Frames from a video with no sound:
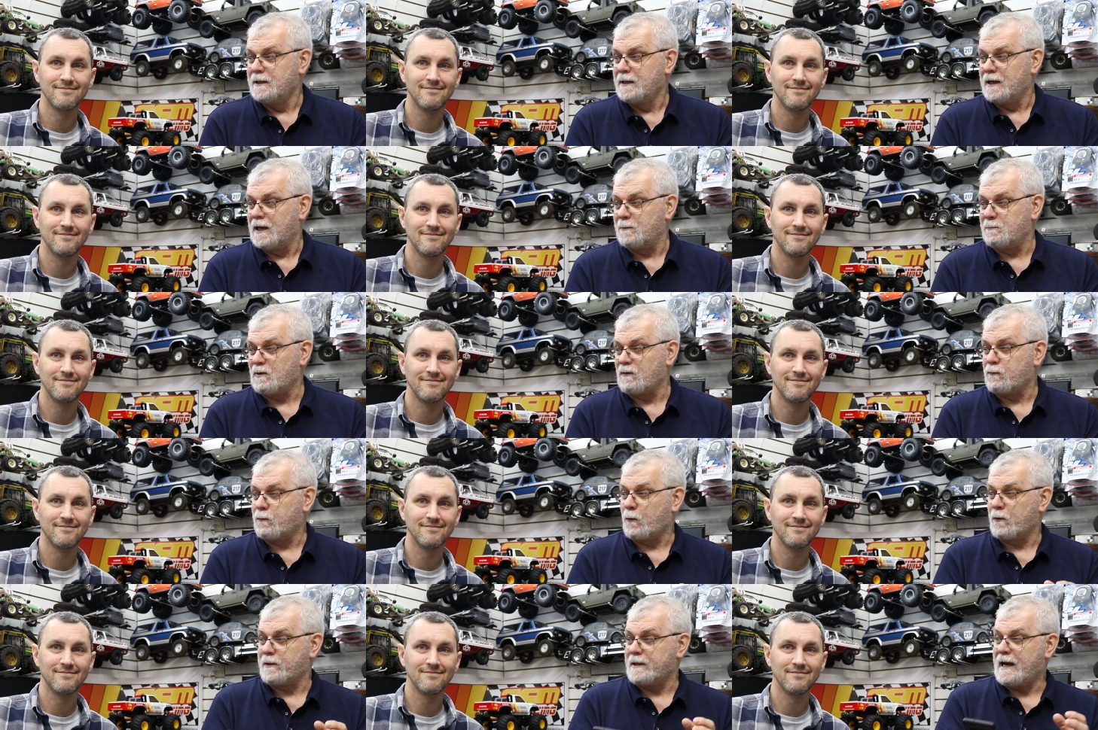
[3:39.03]
Speaker 1: And
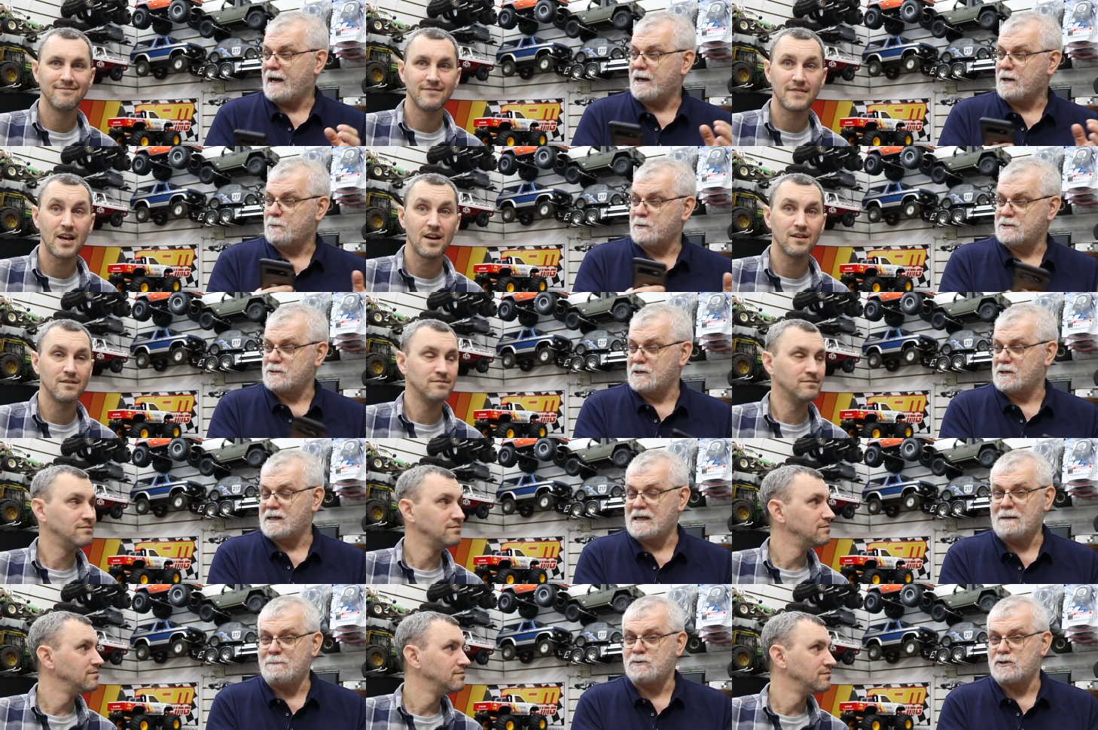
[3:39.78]
before that, it yeah. was the
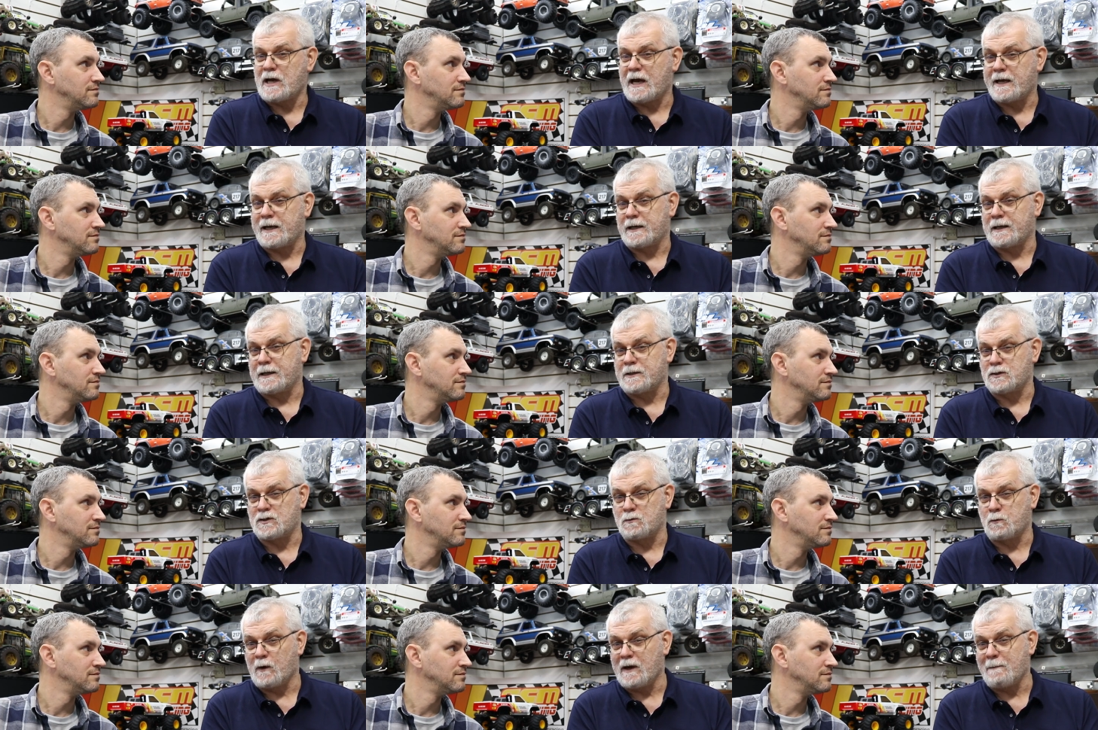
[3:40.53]
team
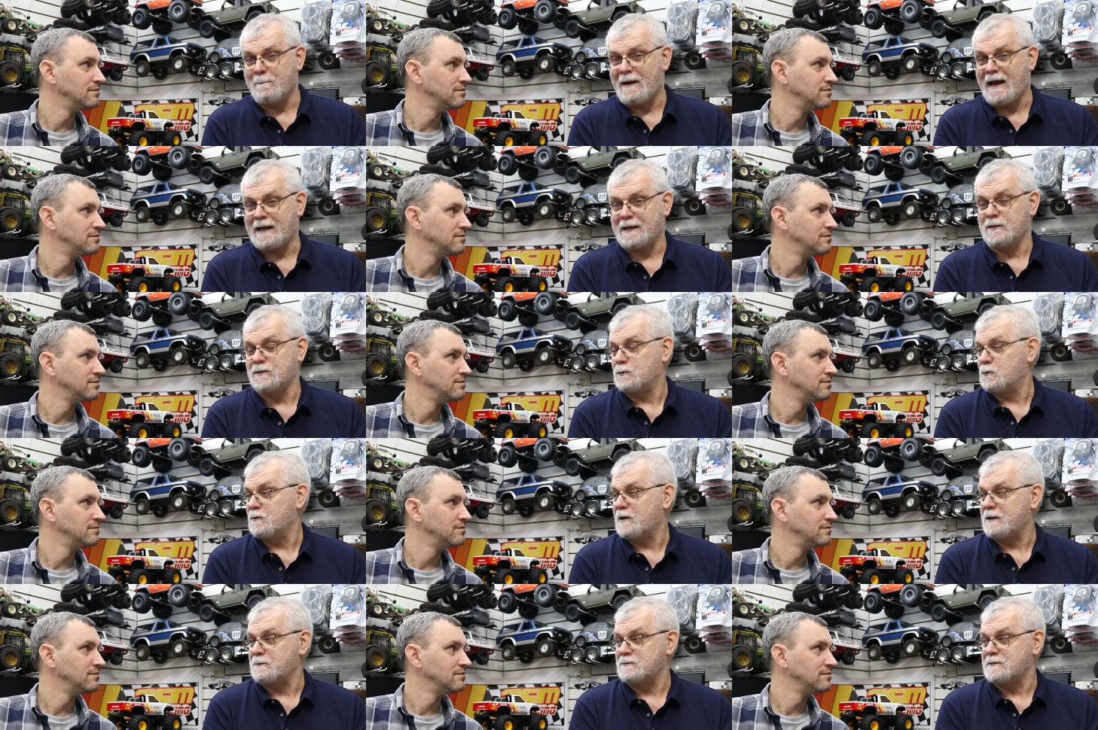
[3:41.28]
challenge way back in
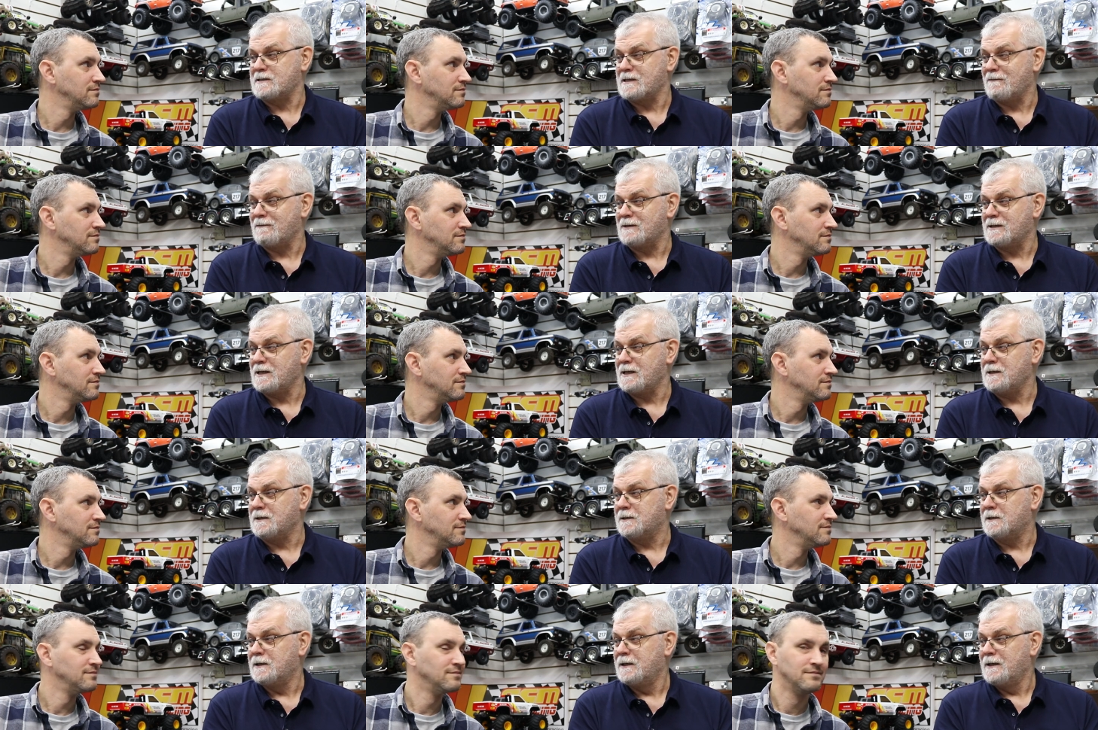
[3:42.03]

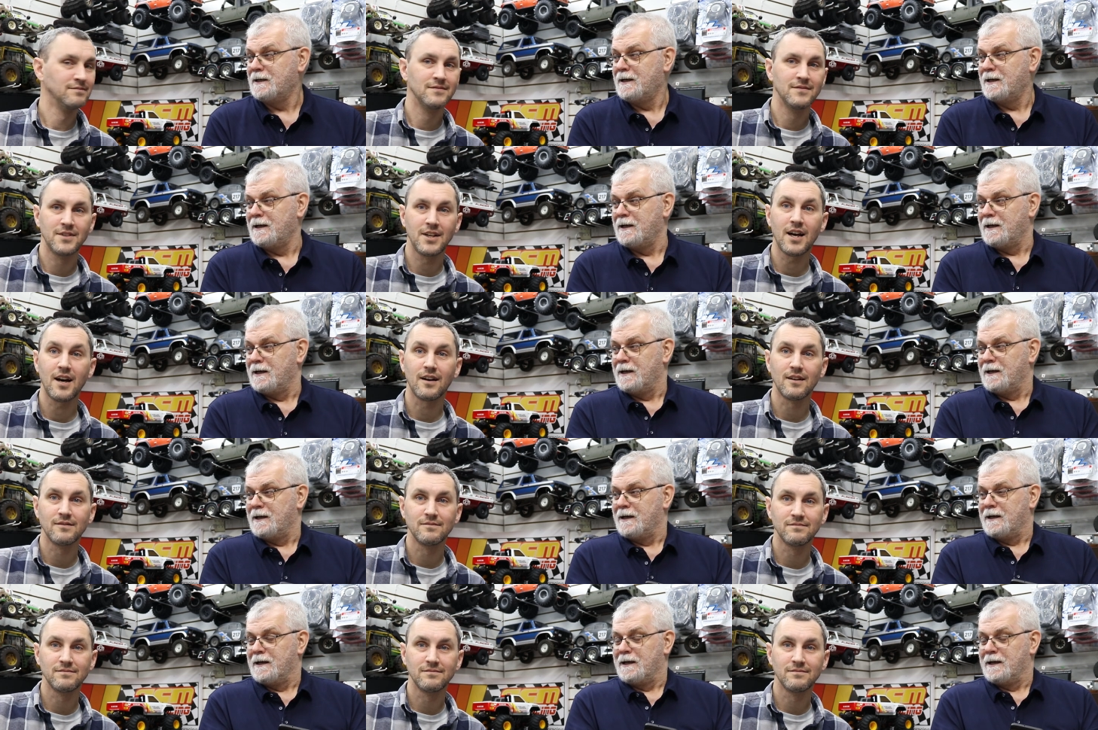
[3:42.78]
2017. Yeah.